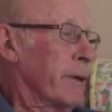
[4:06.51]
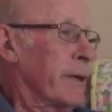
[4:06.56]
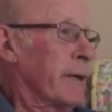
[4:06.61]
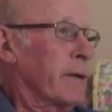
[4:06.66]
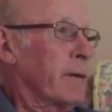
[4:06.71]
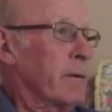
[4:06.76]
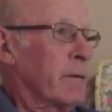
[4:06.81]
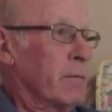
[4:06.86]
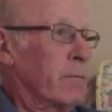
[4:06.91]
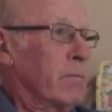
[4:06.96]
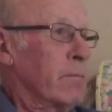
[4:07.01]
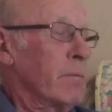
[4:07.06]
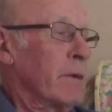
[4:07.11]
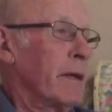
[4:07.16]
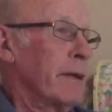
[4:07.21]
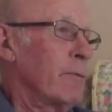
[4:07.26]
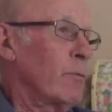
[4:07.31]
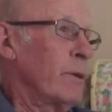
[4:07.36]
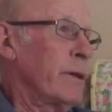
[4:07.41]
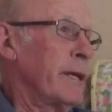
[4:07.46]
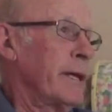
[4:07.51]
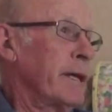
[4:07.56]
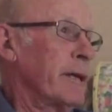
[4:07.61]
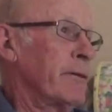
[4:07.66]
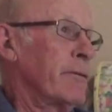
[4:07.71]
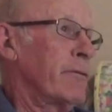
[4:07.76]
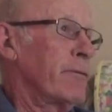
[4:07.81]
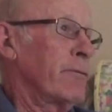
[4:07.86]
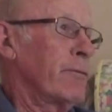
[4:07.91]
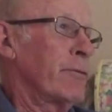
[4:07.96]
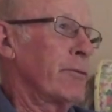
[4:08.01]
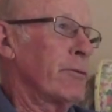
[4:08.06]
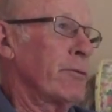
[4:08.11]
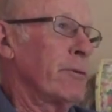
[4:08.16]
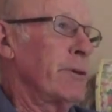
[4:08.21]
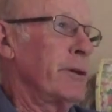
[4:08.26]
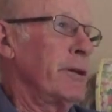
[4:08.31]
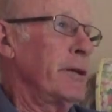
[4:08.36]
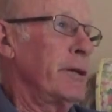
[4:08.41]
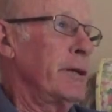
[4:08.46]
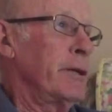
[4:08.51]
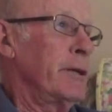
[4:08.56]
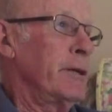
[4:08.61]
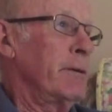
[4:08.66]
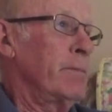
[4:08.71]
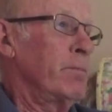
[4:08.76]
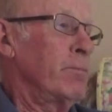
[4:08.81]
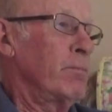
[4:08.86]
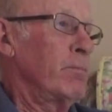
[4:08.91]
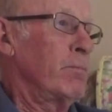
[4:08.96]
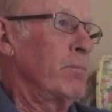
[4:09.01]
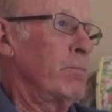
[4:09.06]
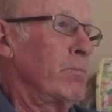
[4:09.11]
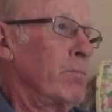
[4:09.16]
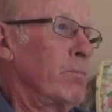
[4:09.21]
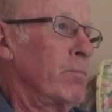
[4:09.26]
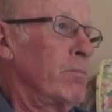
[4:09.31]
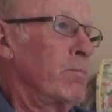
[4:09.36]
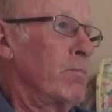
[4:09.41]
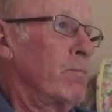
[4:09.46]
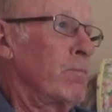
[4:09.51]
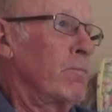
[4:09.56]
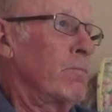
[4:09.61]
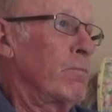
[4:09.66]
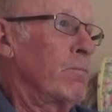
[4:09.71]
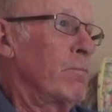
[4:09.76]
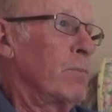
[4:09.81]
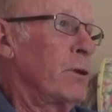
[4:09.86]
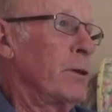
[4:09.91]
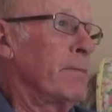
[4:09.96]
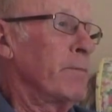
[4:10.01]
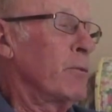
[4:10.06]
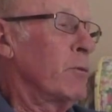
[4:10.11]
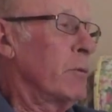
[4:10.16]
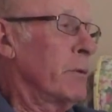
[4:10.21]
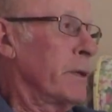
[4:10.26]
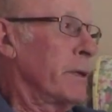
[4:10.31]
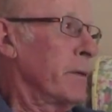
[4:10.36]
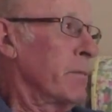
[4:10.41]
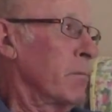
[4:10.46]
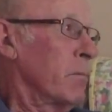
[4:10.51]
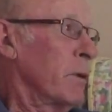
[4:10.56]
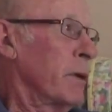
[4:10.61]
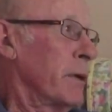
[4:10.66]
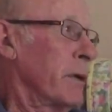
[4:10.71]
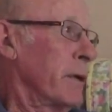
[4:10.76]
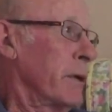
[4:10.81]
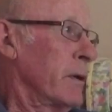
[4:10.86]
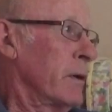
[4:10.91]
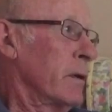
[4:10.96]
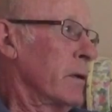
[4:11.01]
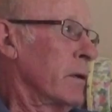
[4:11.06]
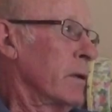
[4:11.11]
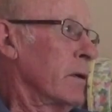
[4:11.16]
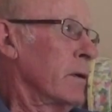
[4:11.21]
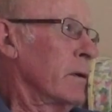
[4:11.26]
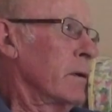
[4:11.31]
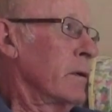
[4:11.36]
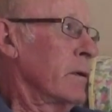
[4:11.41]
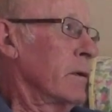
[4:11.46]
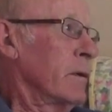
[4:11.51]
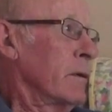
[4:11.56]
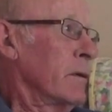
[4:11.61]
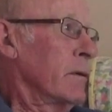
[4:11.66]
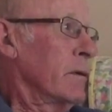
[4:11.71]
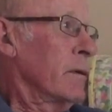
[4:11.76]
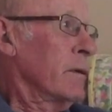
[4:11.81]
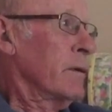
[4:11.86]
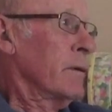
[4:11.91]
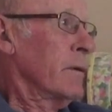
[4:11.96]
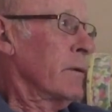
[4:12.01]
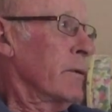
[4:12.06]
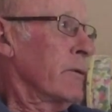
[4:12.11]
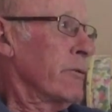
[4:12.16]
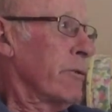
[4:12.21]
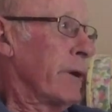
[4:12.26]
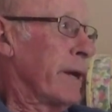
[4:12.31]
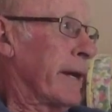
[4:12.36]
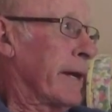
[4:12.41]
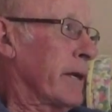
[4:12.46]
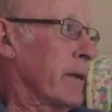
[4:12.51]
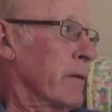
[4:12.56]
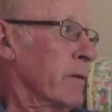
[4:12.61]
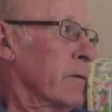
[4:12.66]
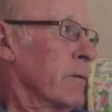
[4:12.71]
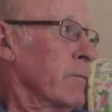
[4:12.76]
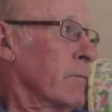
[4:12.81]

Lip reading: track. We had 3 people in my track,